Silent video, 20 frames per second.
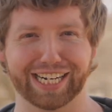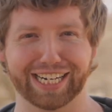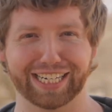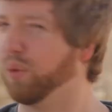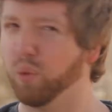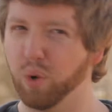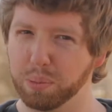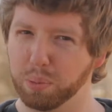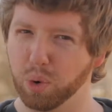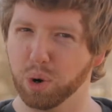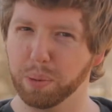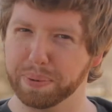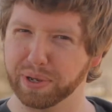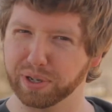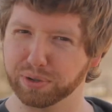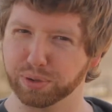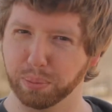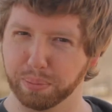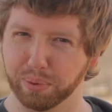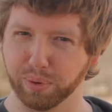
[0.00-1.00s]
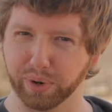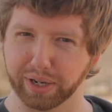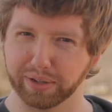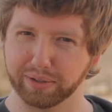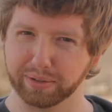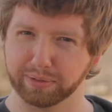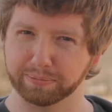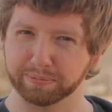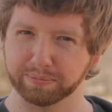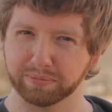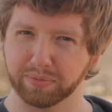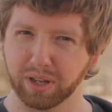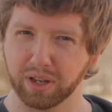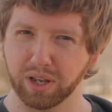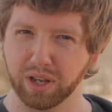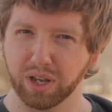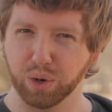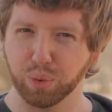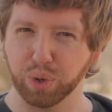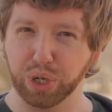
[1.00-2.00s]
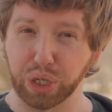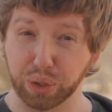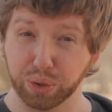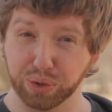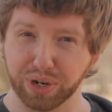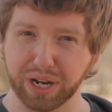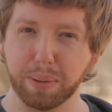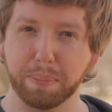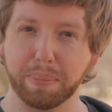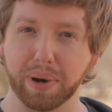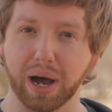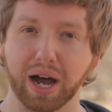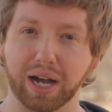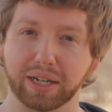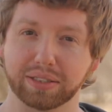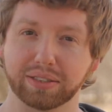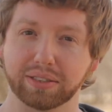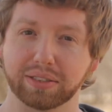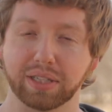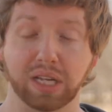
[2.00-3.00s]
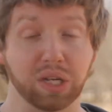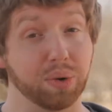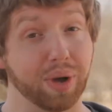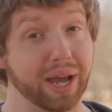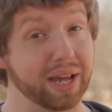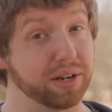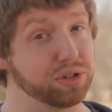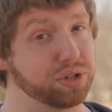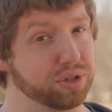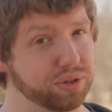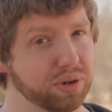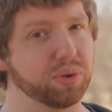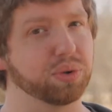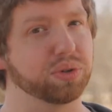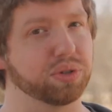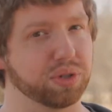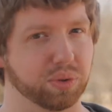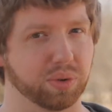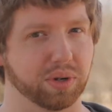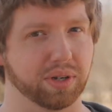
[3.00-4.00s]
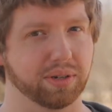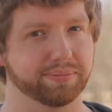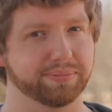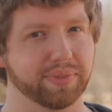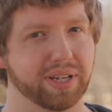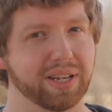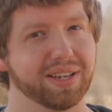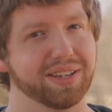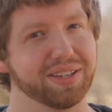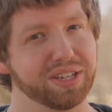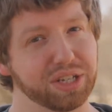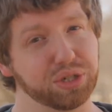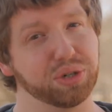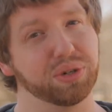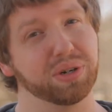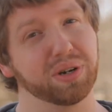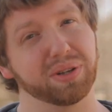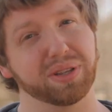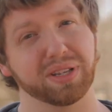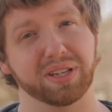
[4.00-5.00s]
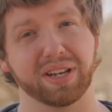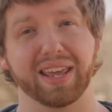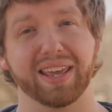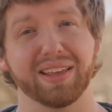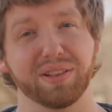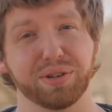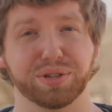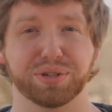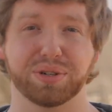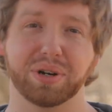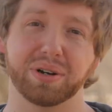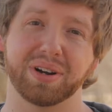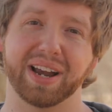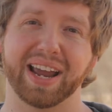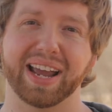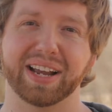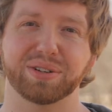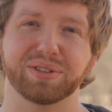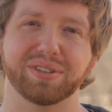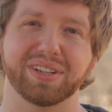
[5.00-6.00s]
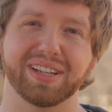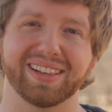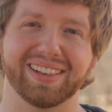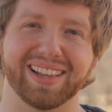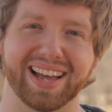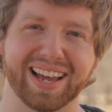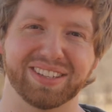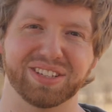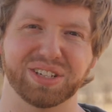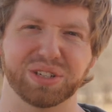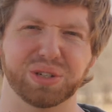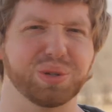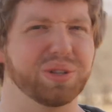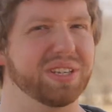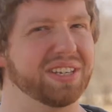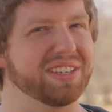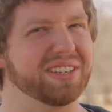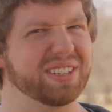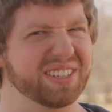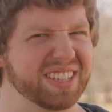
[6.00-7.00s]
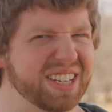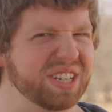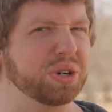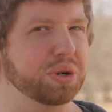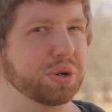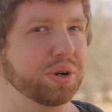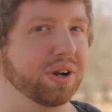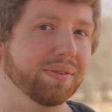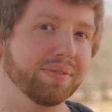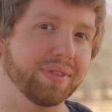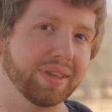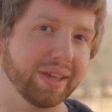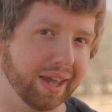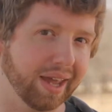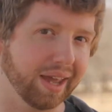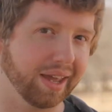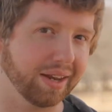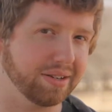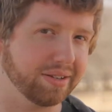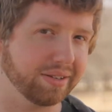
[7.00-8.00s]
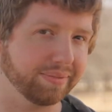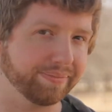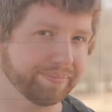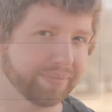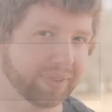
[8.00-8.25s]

One more pixel point. When you create a box and you add a stroke to it, did you know that Illustrator actually aligns it to the center of the edge?